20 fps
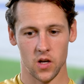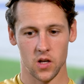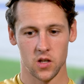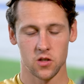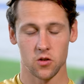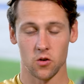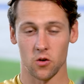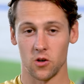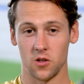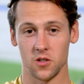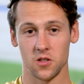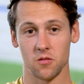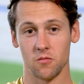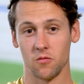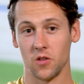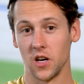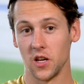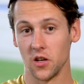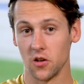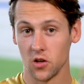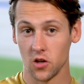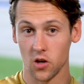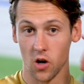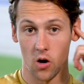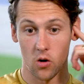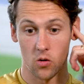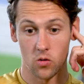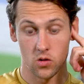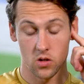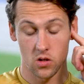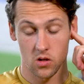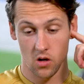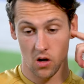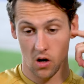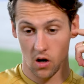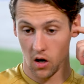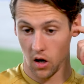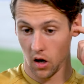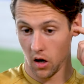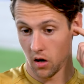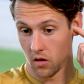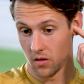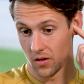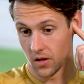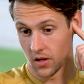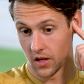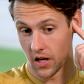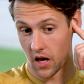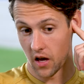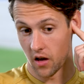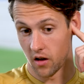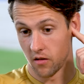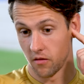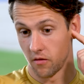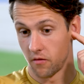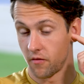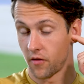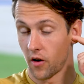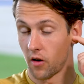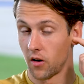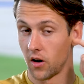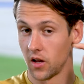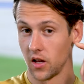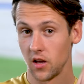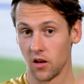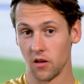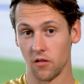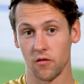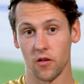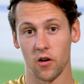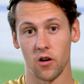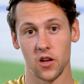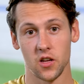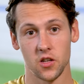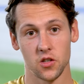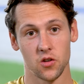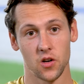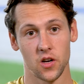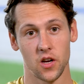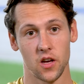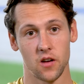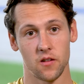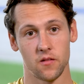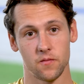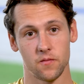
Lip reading: scoring some really good goals. Yeah, thoroughly enjoyed it.